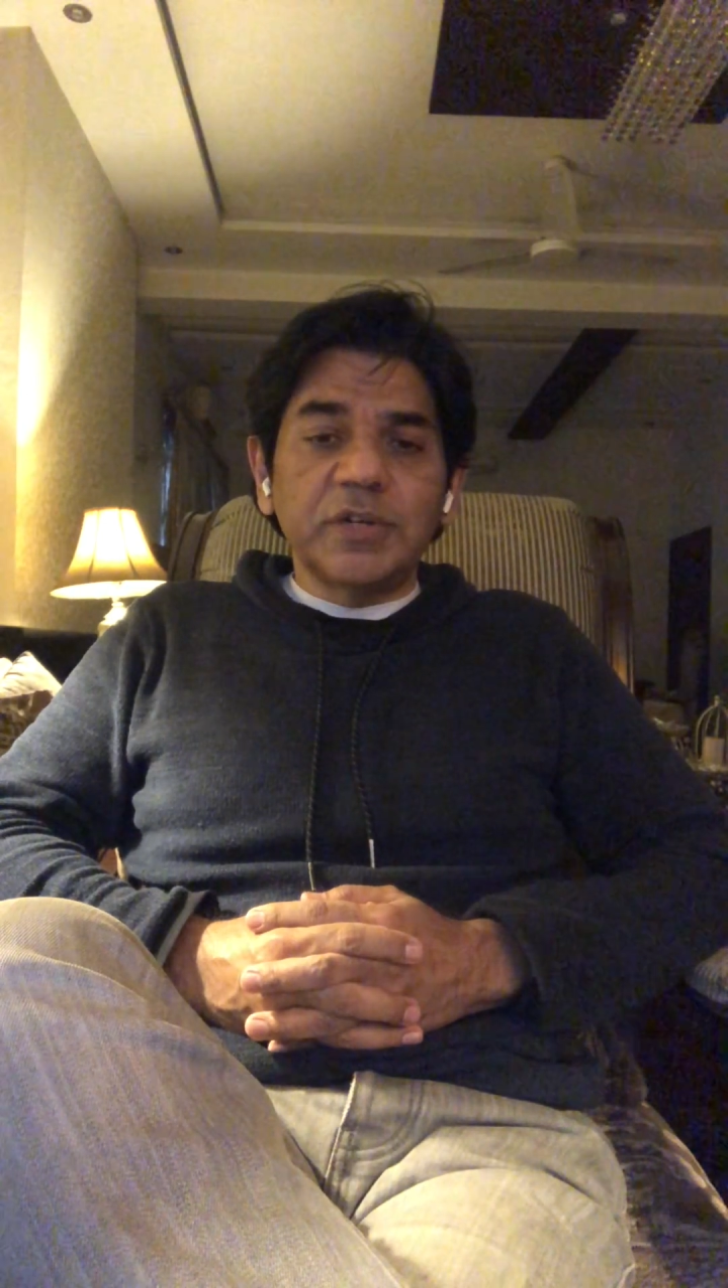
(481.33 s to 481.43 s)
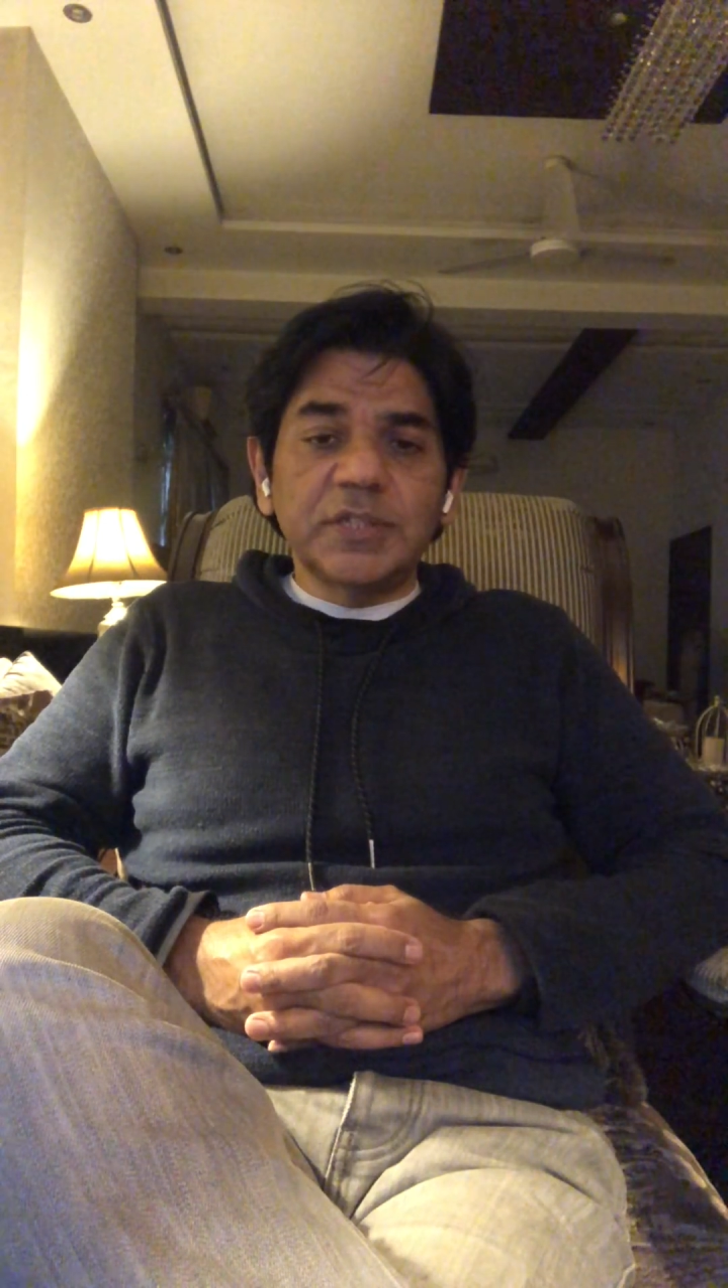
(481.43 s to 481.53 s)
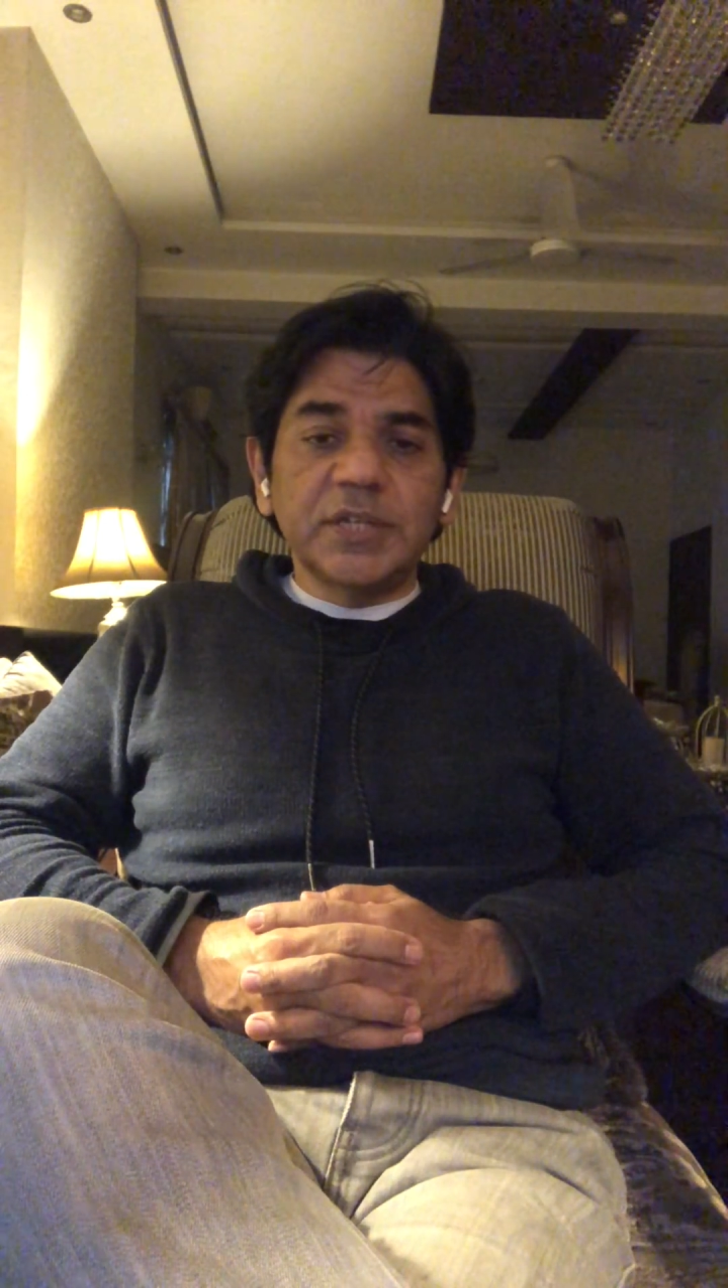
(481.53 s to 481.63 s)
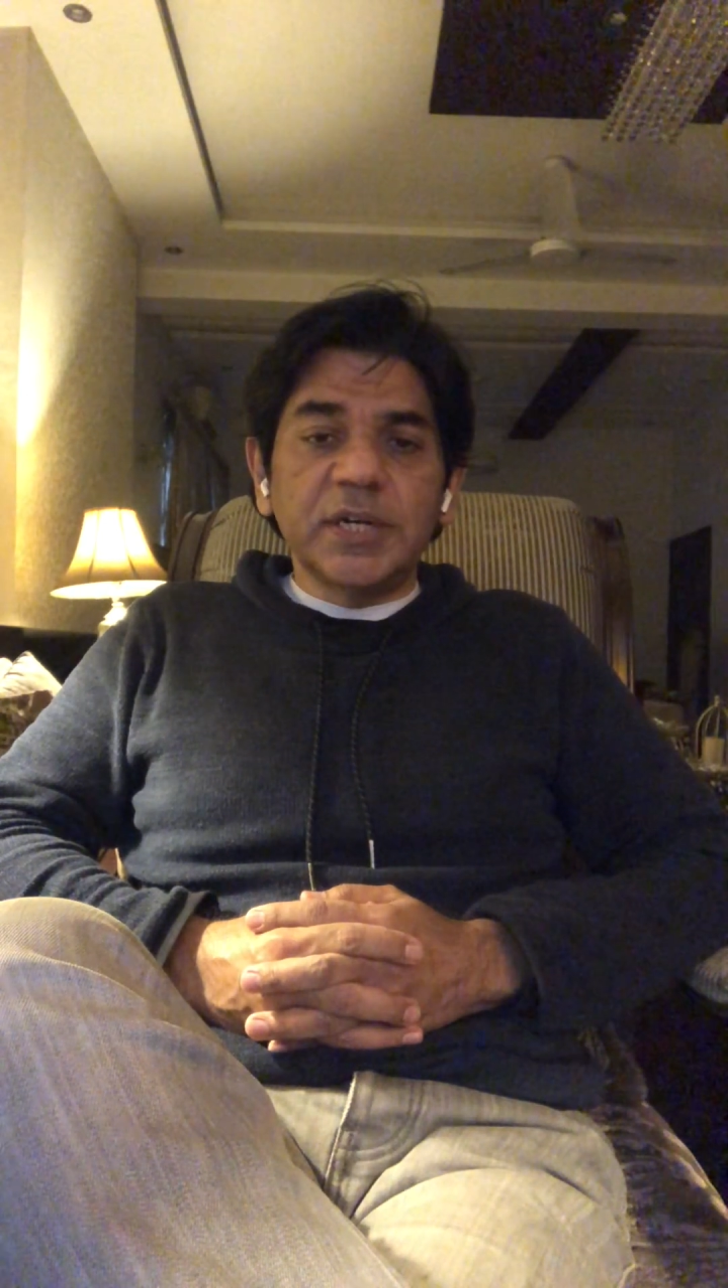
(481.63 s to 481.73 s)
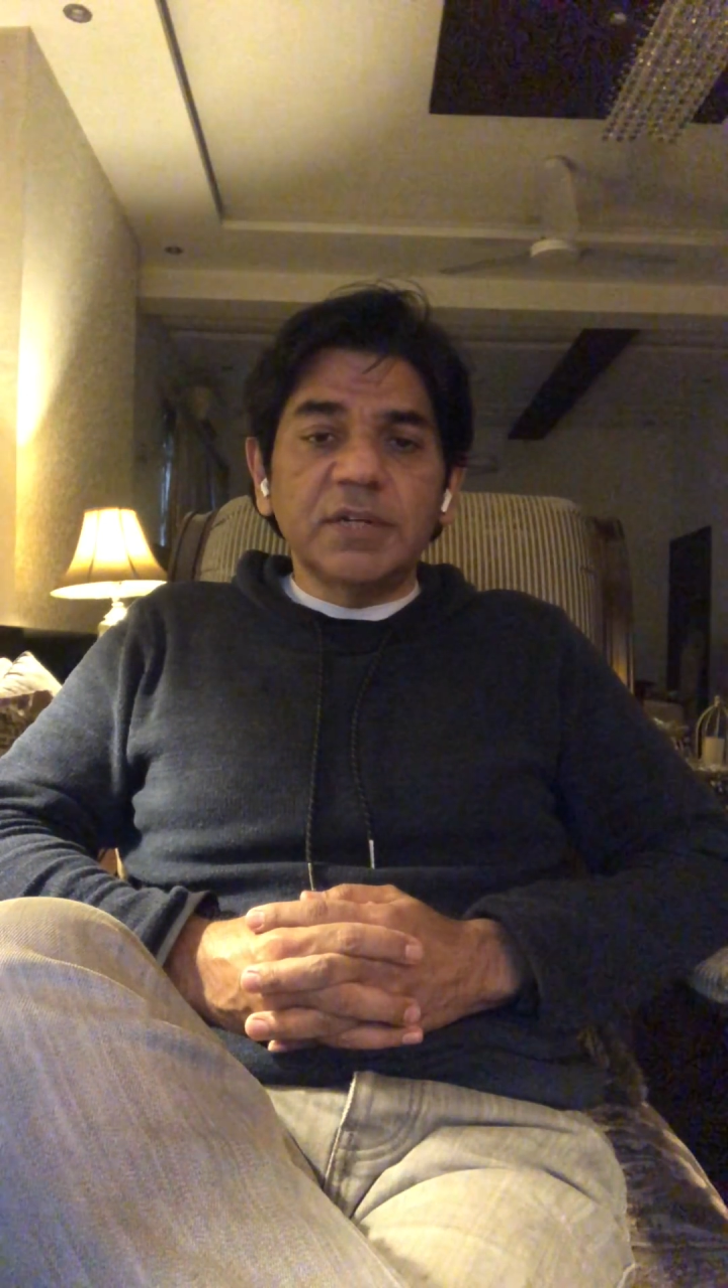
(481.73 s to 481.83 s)

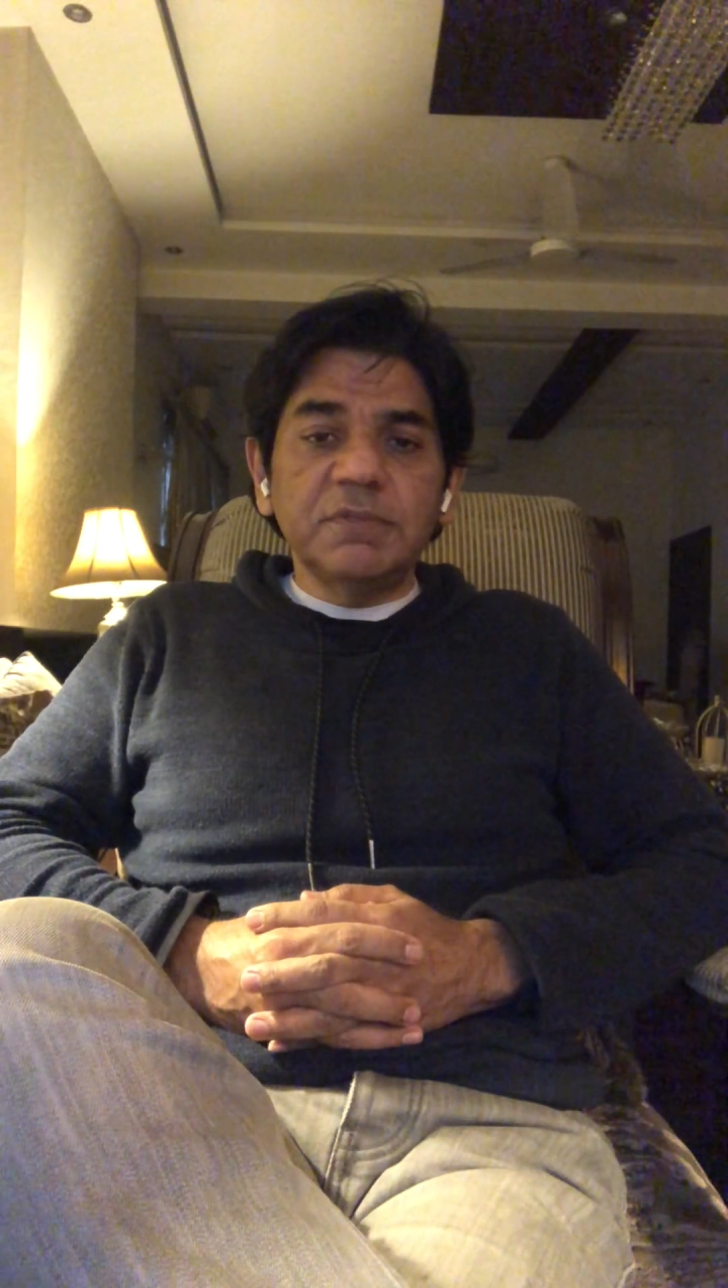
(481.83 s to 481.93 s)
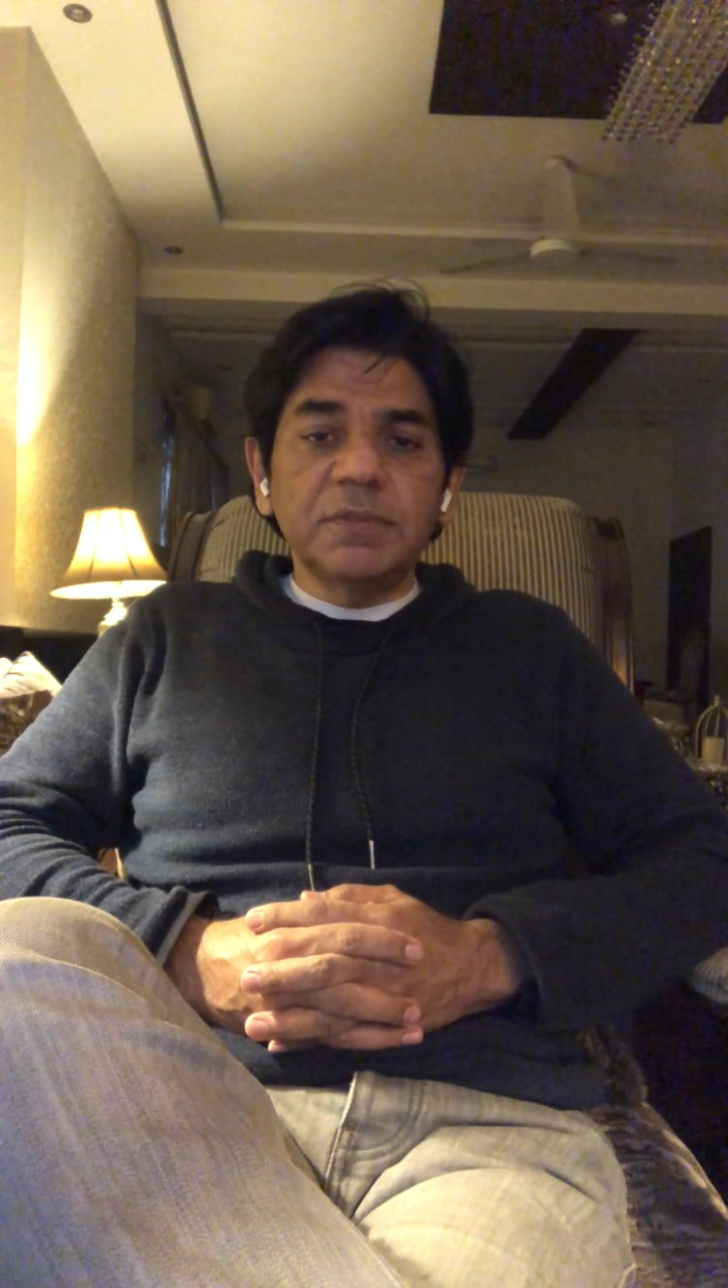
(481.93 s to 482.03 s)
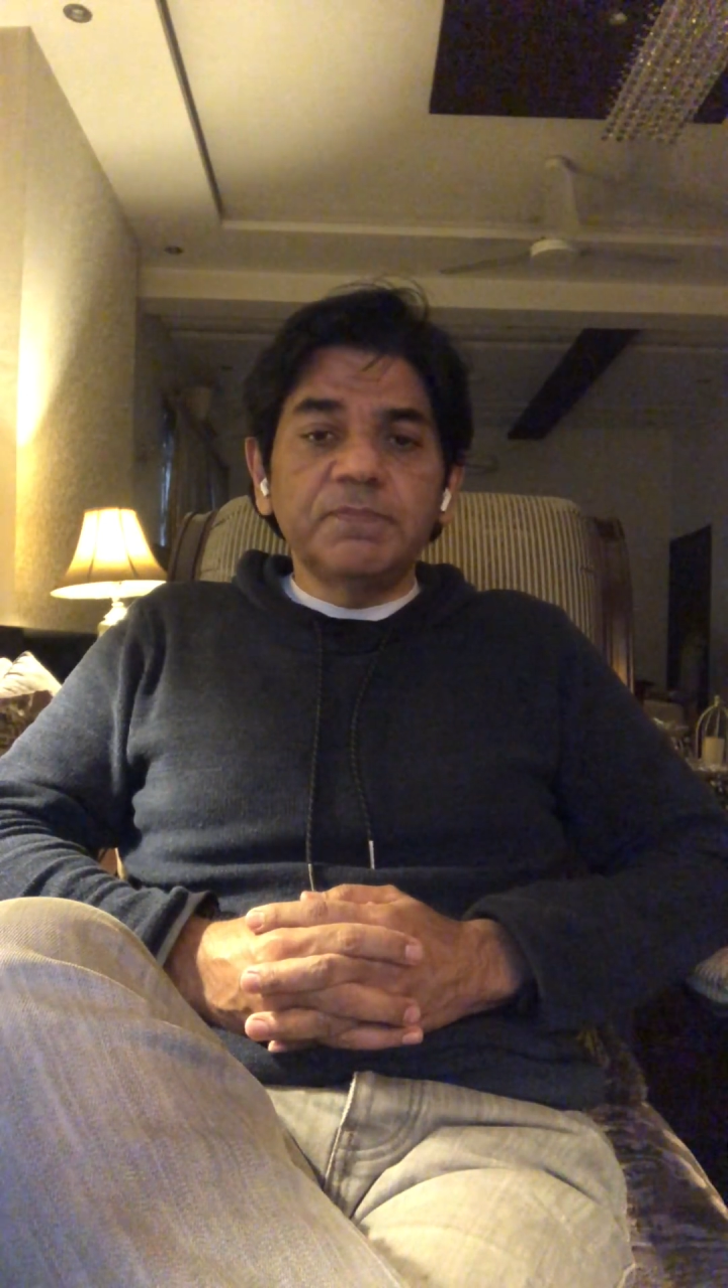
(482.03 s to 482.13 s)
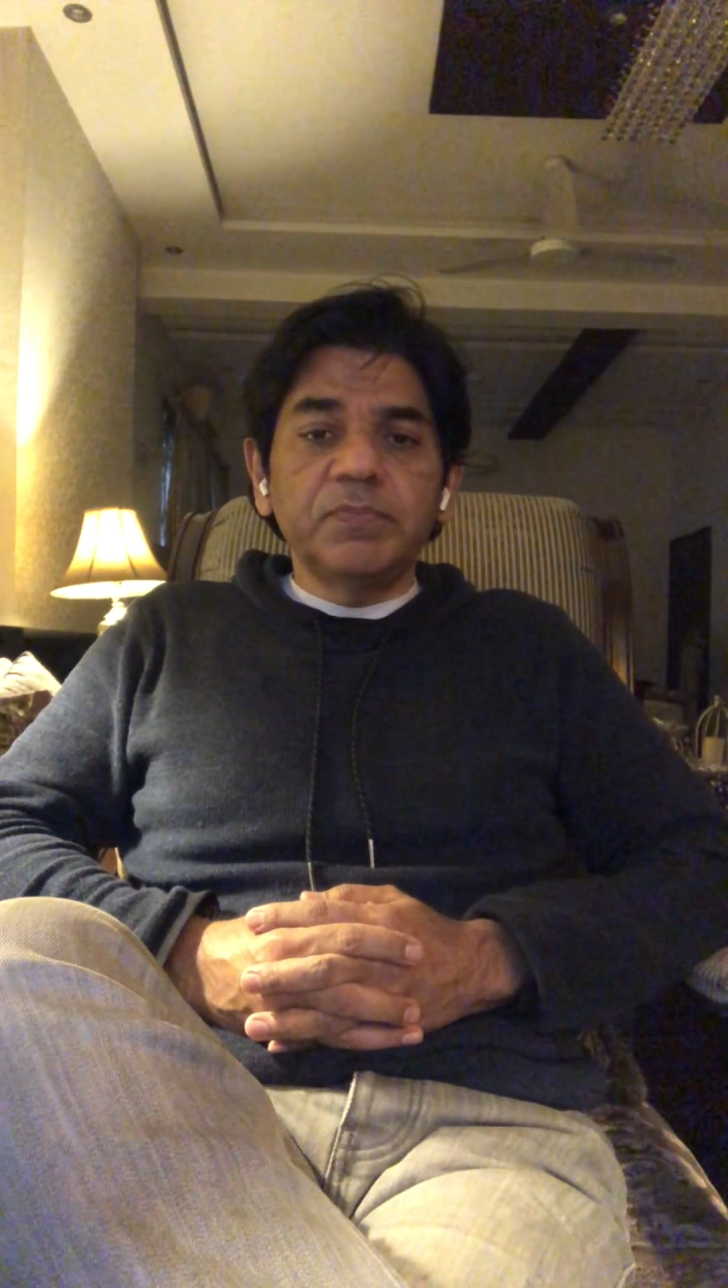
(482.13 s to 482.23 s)
incentives,